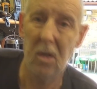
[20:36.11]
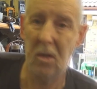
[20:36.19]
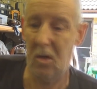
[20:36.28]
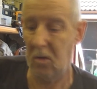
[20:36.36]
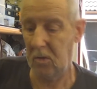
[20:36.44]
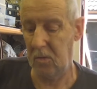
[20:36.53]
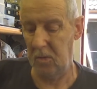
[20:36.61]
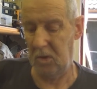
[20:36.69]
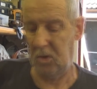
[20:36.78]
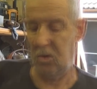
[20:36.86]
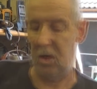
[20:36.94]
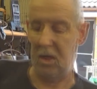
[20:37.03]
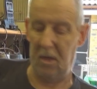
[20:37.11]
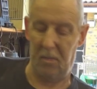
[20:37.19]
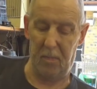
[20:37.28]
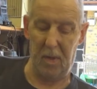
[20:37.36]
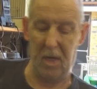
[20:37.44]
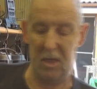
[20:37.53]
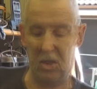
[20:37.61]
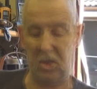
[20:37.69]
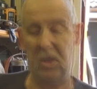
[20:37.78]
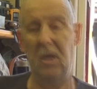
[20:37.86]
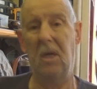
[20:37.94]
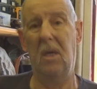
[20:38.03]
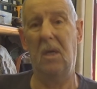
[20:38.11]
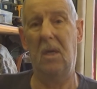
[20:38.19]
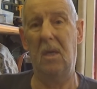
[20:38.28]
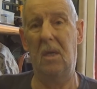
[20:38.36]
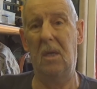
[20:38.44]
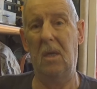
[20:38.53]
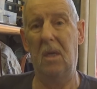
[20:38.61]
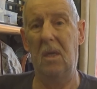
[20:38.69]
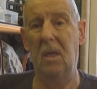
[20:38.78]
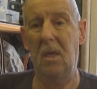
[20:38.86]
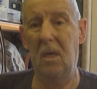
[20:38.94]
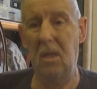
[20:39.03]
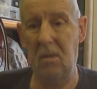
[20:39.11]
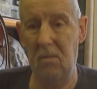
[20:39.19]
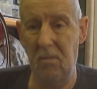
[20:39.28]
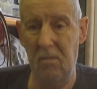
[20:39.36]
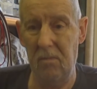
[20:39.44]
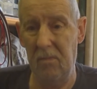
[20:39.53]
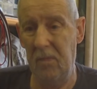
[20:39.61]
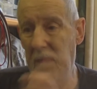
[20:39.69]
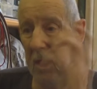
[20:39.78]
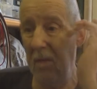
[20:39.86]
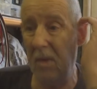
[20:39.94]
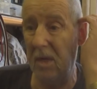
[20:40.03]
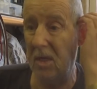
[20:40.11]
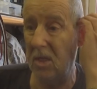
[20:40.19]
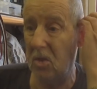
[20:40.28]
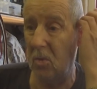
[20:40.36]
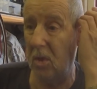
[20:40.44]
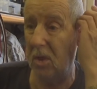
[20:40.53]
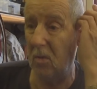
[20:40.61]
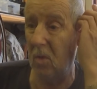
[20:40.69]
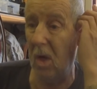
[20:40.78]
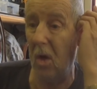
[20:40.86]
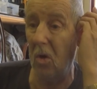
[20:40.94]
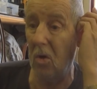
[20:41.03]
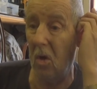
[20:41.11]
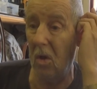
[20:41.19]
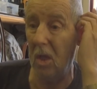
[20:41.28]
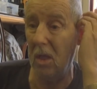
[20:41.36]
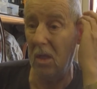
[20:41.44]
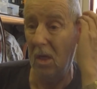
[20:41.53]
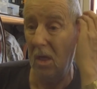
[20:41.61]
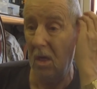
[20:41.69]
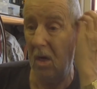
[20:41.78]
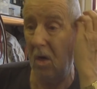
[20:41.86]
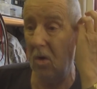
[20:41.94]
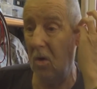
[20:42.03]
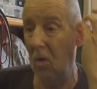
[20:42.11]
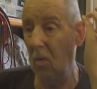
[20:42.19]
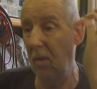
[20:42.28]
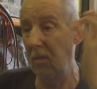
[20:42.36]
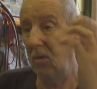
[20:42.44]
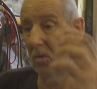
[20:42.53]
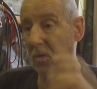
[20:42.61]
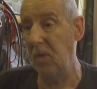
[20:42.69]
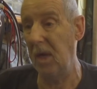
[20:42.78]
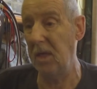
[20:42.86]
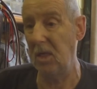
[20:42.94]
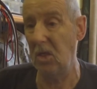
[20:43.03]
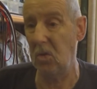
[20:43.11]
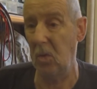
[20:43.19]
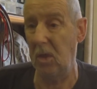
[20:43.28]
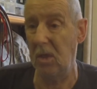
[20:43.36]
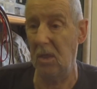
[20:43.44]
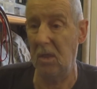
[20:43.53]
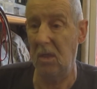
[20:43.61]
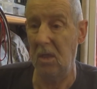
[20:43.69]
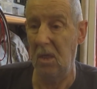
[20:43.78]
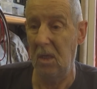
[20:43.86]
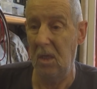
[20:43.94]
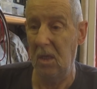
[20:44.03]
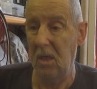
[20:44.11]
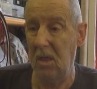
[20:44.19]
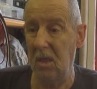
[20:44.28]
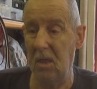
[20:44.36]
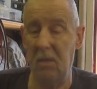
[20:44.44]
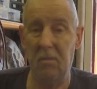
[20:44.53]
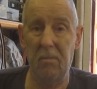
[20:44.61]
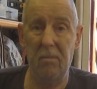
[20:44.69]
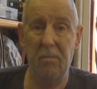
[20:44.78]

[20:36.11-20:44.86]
Optimus Trekker Plus. They're made in Sweden. Well, I got one that was made in Sweden, but